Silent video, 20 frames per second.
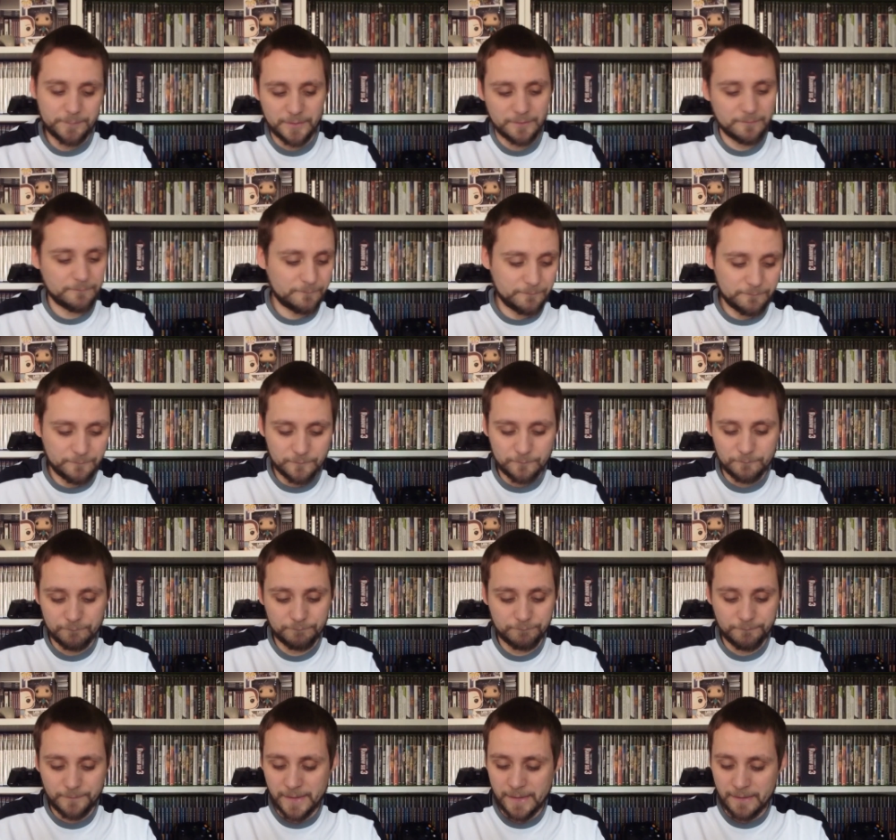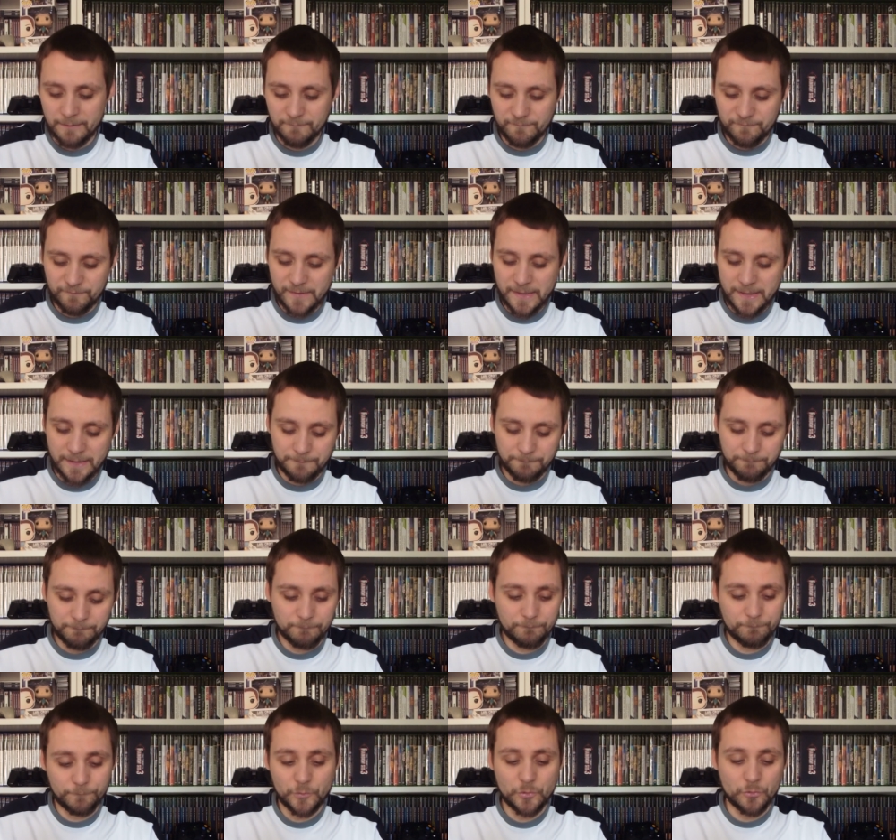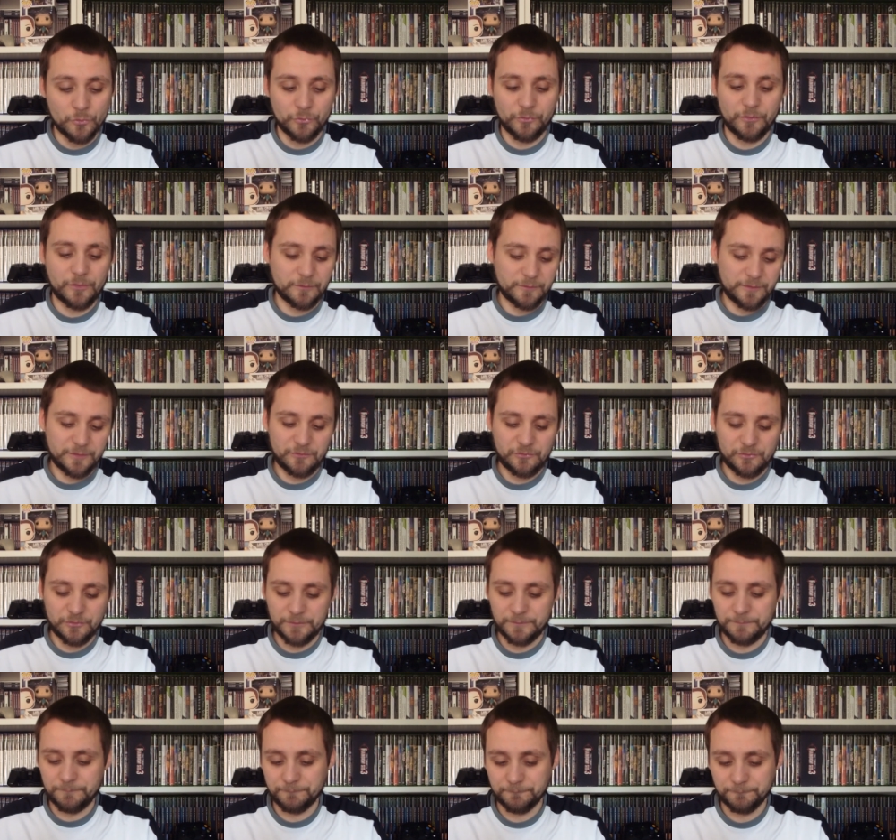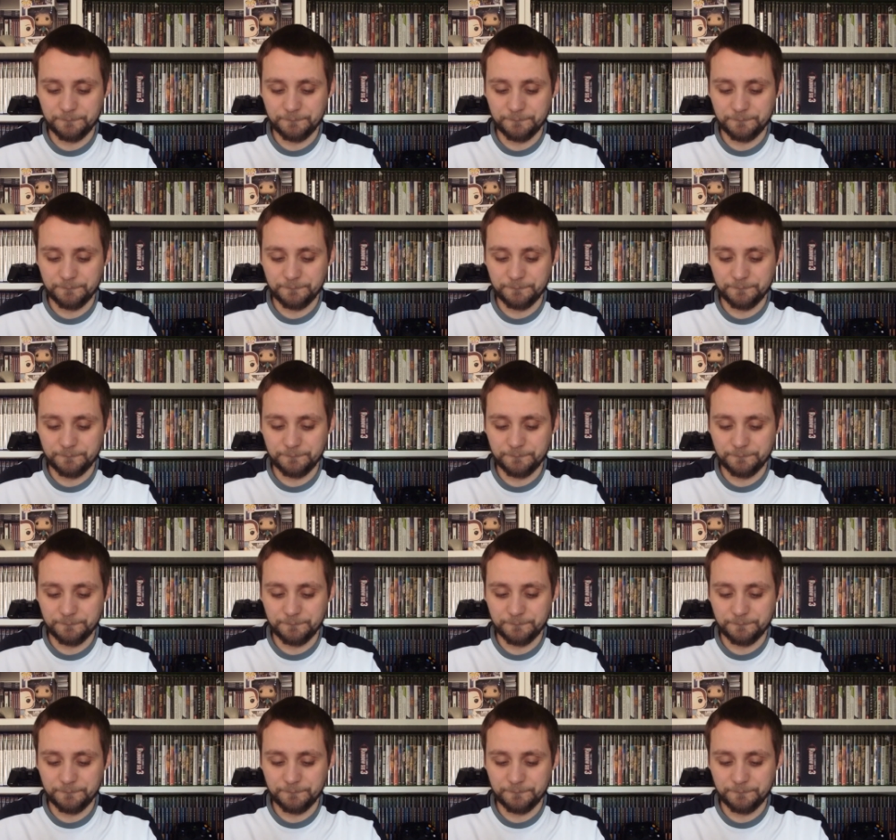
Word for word: but yeah, flat, good condition.